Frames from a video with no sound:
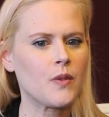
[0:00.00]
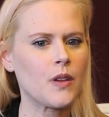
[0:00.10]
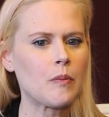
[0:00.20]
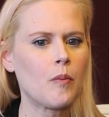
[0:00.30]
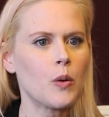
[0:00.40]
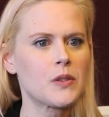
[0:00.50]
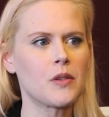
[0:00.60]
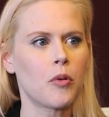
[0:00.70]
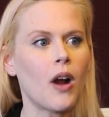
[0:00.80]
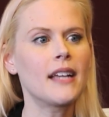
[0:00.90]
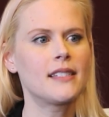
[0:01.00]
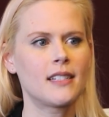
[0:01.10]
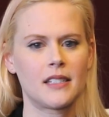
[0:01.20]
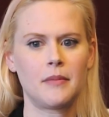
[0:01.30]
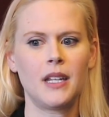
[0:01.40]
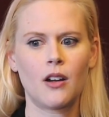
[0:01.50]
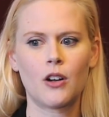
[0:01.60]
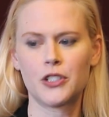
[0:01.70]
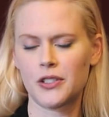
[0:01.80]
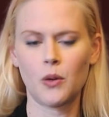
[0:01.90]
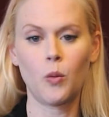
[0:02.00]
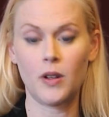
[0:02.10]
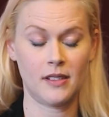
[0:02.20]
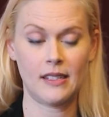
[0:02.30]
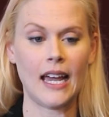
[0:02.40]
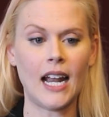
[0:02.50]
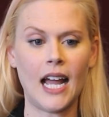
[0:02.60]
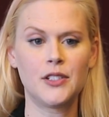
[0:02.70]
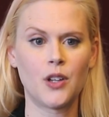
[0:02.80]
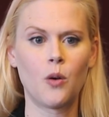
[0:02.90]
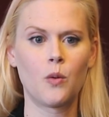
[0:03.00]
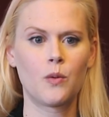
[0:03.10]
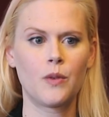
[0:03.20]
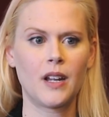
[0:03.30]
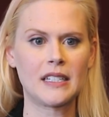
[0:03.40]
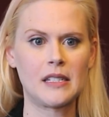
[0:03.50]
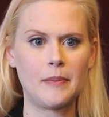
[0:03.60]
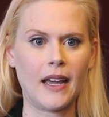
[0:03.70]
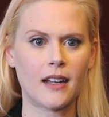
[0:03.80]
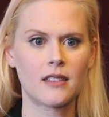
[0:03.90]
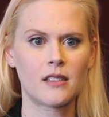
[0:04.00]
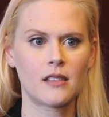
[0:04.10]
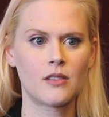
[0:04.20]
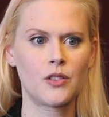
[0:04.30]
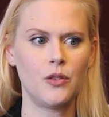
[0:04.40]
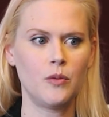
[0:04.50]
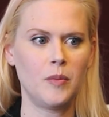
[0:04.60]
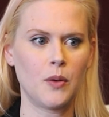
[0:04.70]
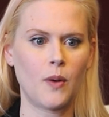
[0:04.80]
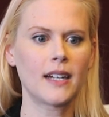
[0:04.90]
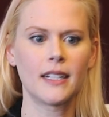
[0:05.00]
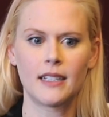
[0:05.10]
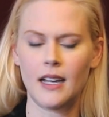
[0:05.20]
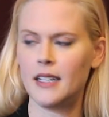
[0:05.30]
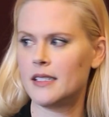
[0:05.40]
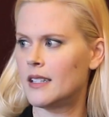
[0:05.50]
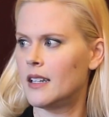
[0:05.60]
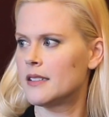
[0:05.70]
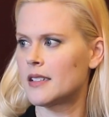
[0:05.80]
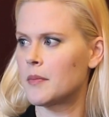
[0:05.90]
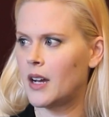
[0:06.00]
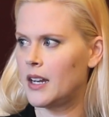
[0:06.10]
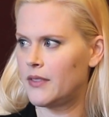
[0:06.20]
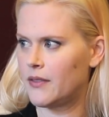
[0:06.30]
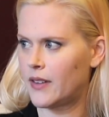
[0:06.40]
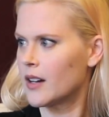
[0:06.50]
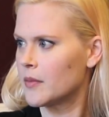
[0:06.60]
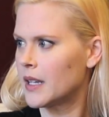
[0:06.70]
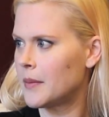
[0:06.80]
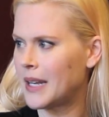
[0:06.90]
the most surprising to me are just the ones that I don't expect to be recognized in some kind of environment.